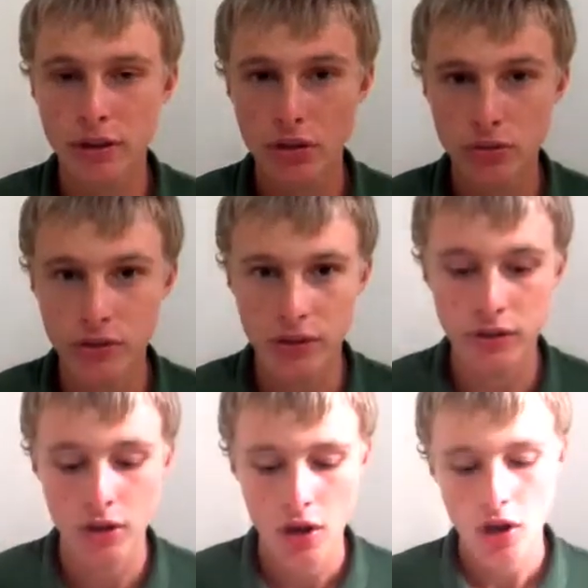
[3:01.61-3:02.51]

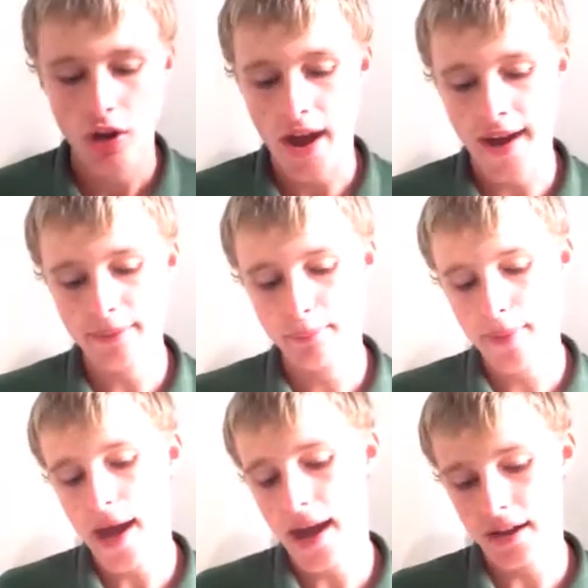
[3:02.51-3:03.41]
using, at
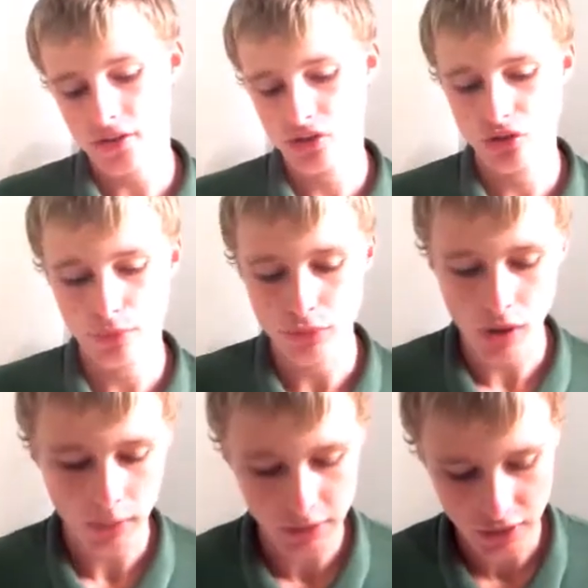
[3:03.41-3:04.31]
max, you're
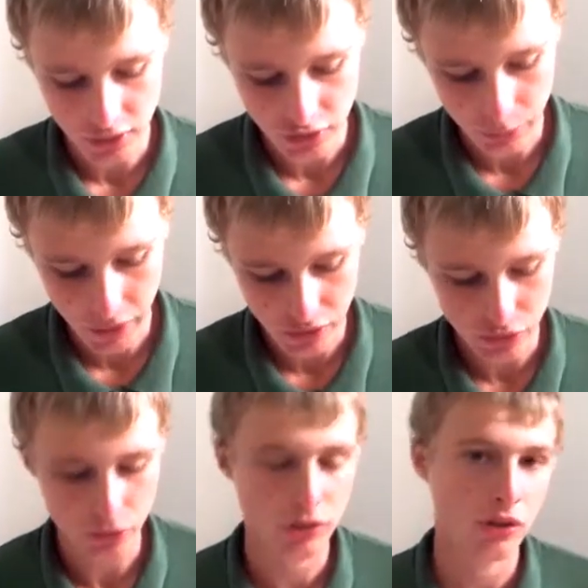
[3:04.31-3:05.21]
probably going to spend
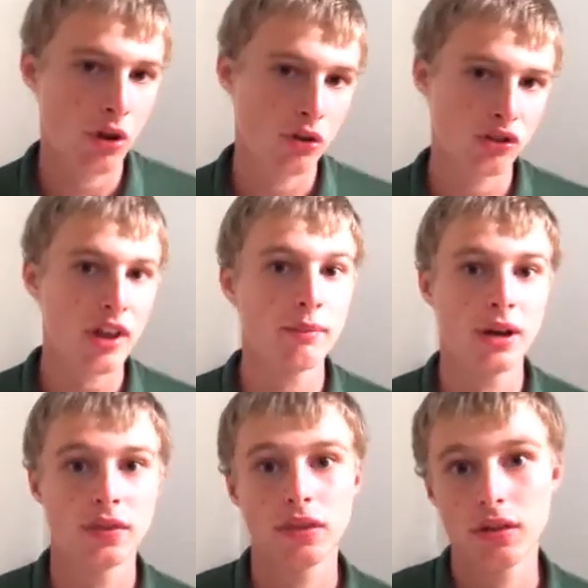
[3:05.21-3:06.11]
$30 a
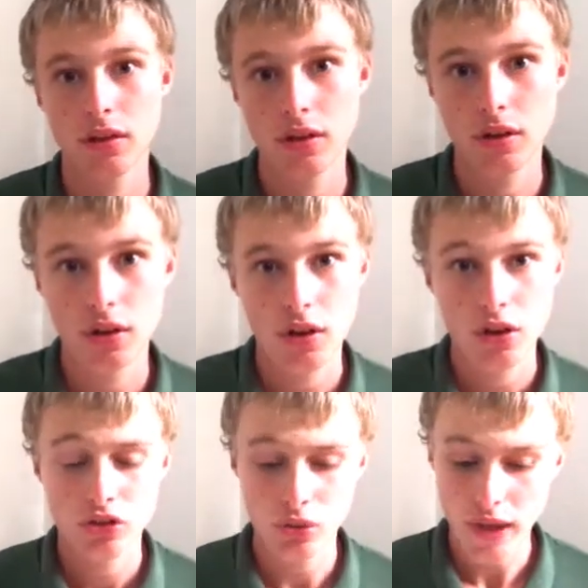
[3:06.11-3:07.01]
month.
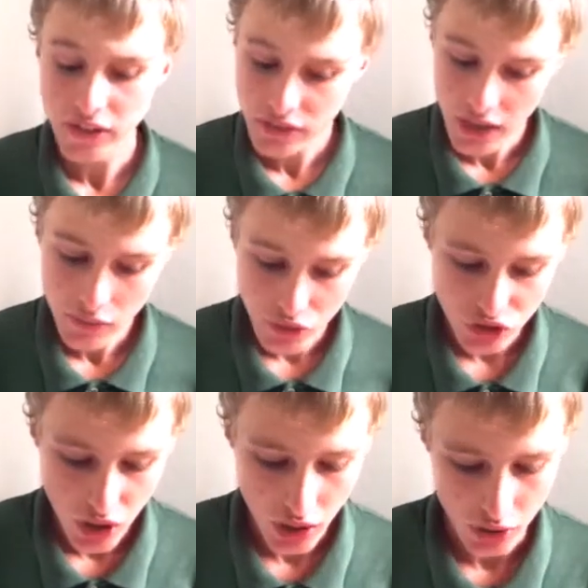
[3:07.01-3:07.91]
So that's kind of a
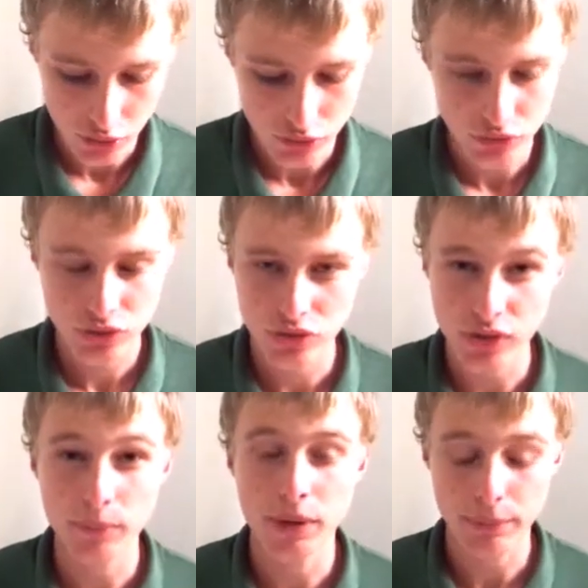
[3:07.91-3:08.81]
shocker to
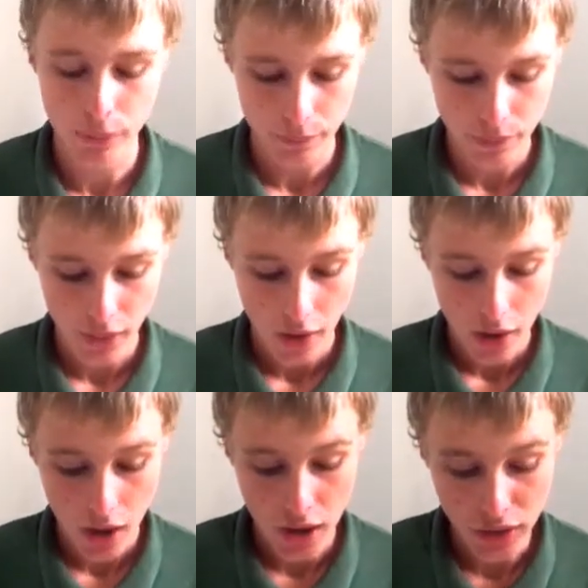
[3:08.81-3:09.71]
some people.
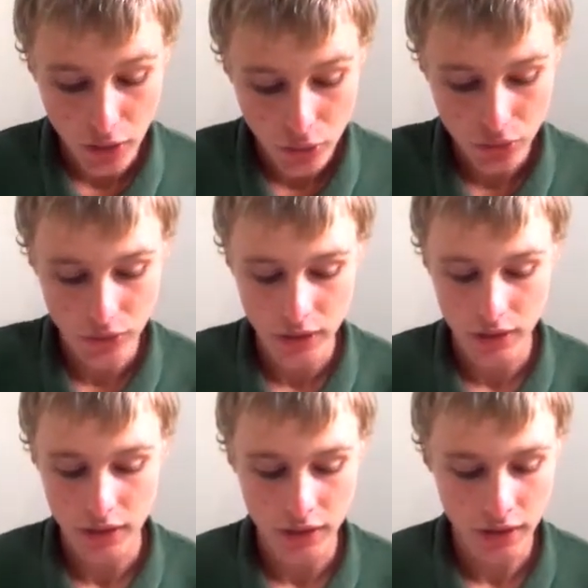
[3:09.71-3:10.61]
Another
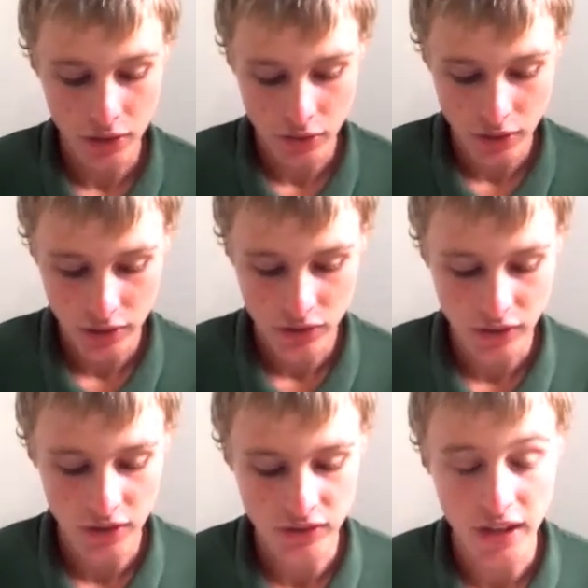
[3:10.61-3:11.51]
thing here
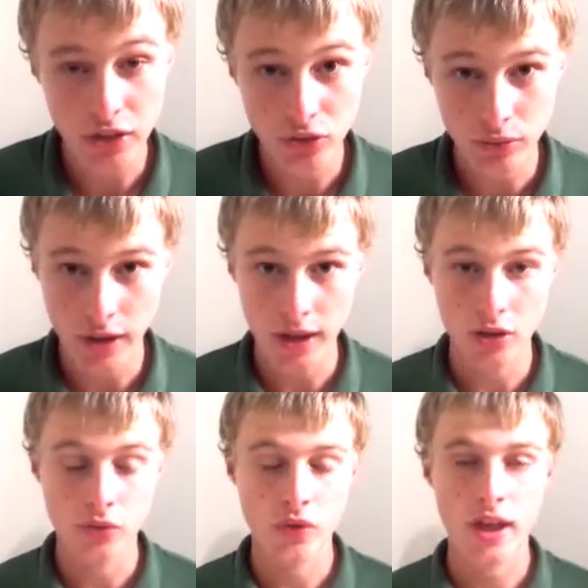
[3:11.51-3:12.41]
is
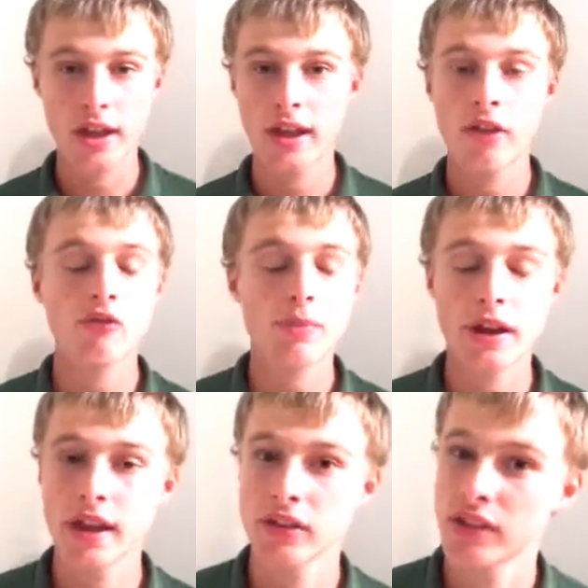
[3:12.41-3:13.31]
internet, okay?
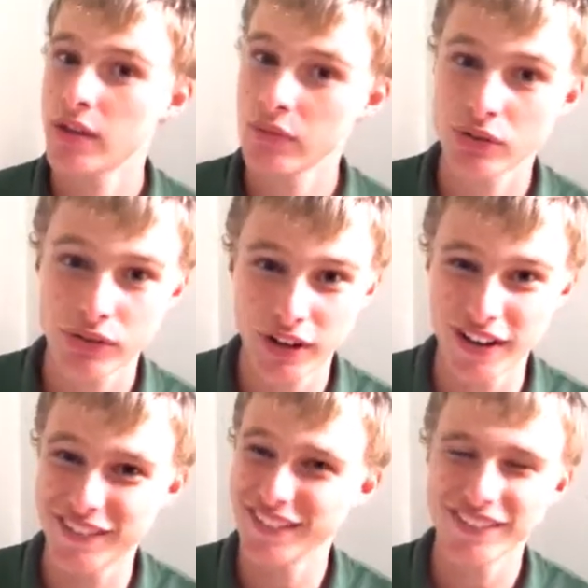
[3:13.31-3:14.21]
Everybody has to have
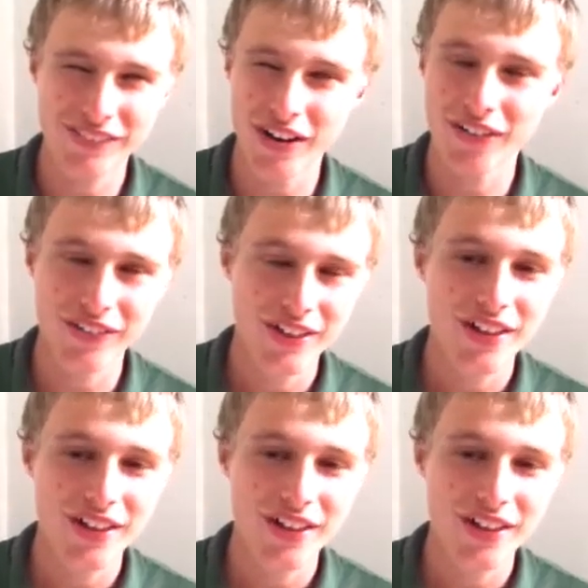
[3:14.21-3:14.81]
internet. Well,